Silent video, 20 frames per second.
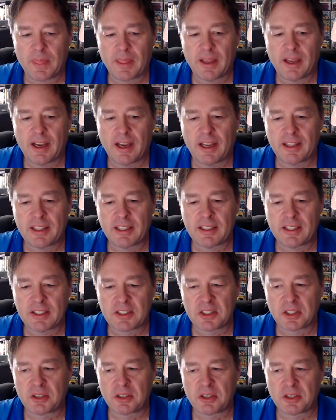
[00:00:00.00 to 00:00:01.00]
I think
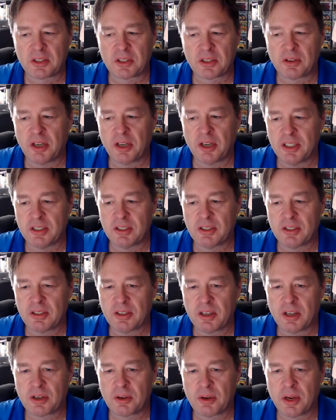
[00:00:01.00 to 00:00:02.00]
that's a great
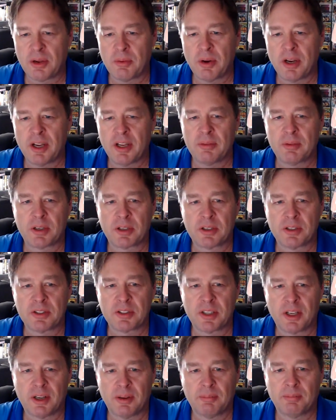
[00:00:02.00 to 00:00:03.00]
way, because
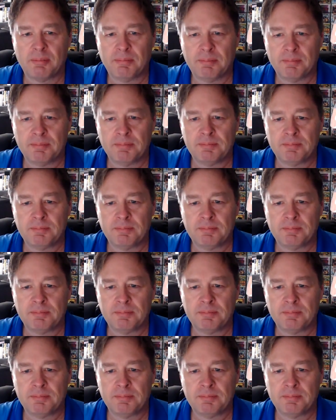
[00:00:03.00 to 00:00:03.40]
some